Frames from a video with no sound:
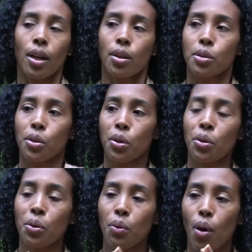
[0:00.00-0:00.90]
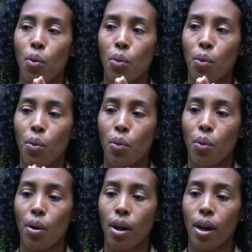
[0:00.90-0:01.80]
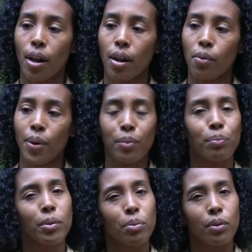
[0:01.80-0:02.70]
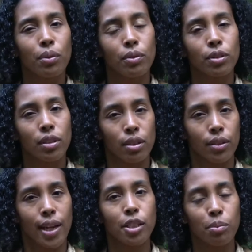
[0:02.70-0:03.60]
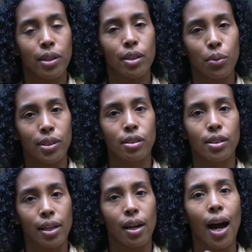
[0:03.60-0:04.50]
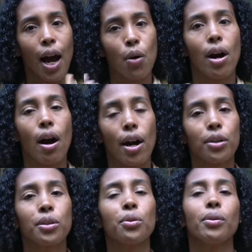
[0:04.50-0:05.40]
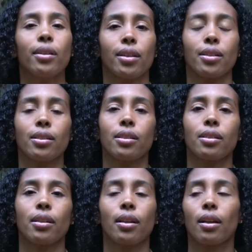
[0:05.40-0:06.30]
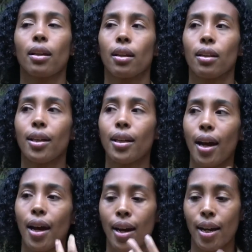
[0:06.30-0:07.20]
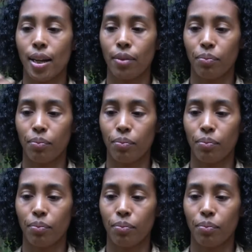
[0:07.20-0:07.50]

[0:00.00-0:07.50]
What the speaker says: So when people start to ask me questions like, how are you doing this, then I